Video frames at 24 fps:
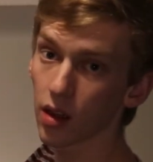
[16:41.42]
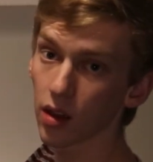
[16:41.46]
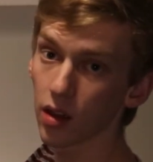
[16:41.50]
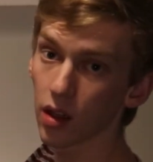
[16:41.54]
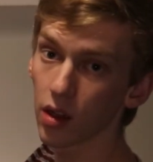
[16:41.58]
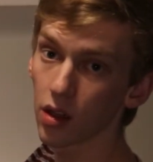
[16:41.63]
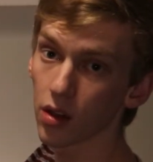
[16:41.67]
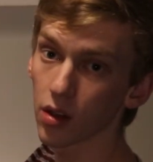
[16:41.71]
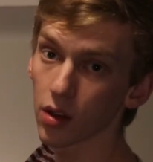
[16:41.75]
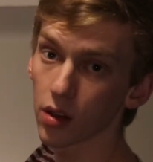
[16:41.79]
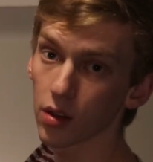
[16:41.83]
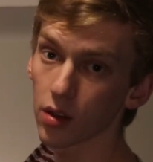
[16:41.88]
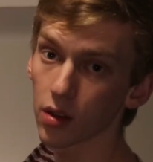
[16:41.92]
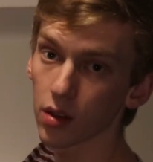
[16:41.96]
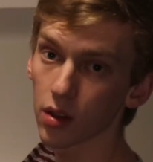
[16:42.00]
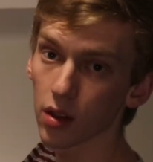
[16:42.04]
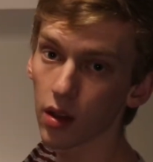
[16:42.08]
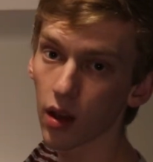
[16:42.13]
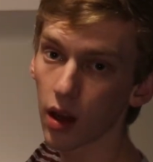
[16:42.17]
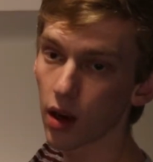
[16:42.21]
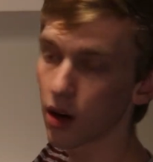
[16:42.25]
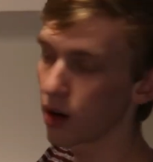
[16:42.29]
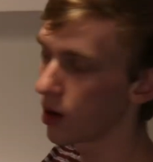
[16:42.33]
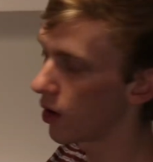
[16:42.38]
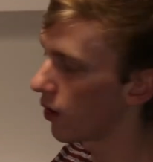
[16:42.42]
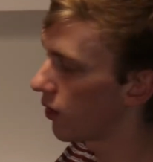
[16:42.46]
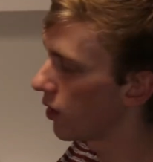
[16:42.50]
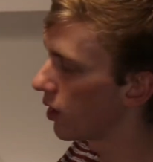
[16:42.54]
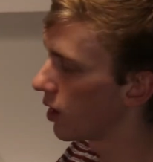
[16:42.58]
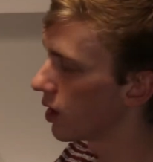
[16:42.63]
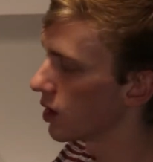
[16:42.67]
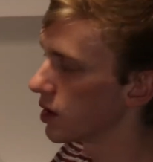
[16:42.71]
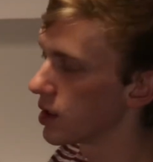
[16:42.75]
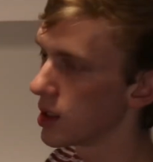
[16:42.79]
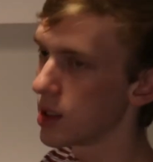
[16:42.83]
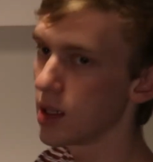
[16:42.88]
little, I don't know if you
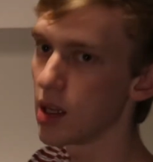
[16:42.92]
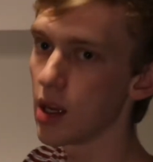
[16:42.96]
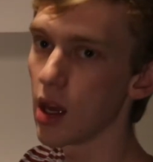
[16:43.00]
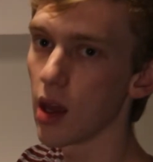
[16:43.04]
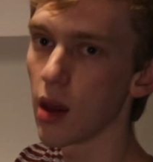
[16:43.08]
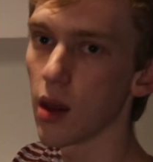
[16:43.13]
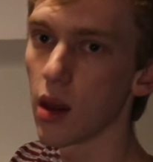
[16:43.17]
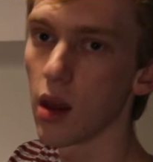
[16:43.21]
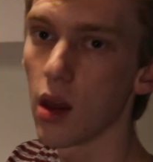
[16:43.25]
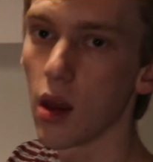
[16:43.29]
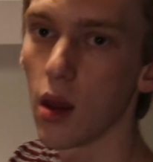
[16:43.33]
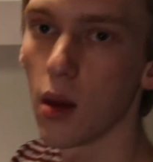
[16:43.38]
can see it,